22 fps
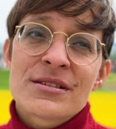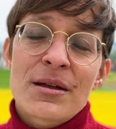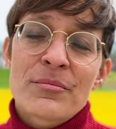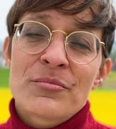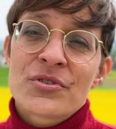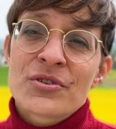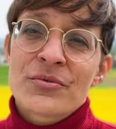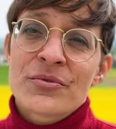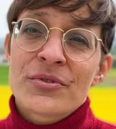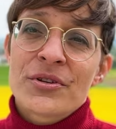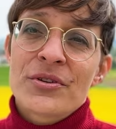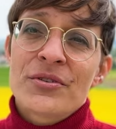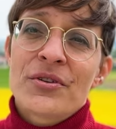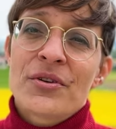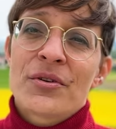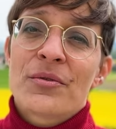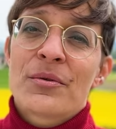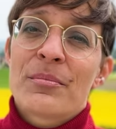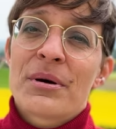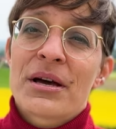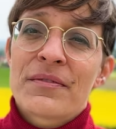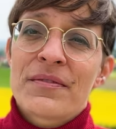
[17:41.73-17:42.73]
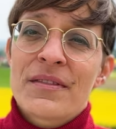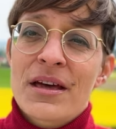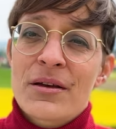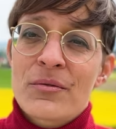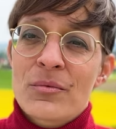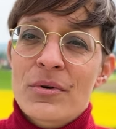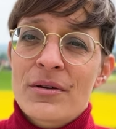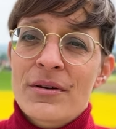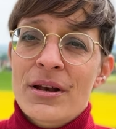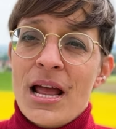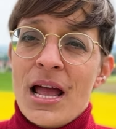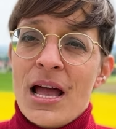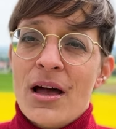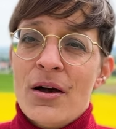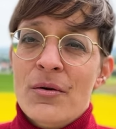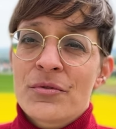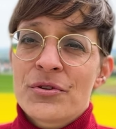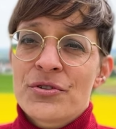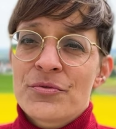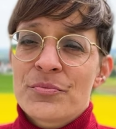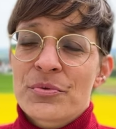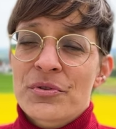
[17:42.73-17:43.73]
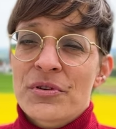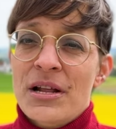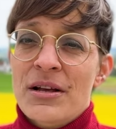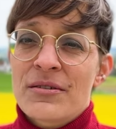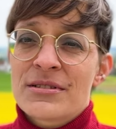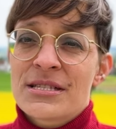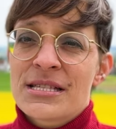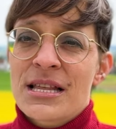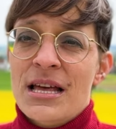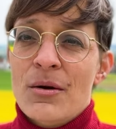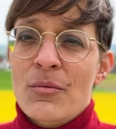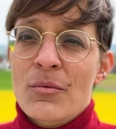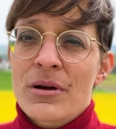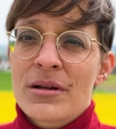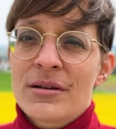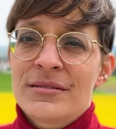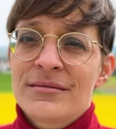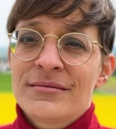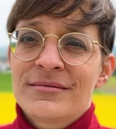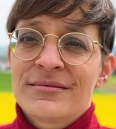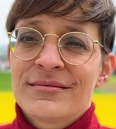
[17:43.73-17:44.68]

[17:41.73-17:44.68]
I'm sure you know about that one. How would you pronounce that one?